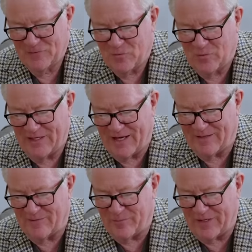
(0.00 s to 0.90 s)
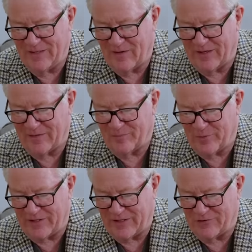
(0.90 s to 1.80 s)
we had to be like the
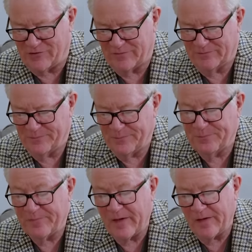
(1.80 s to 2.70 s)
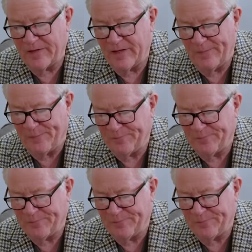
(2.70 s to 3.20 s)
British. Oh, yeah.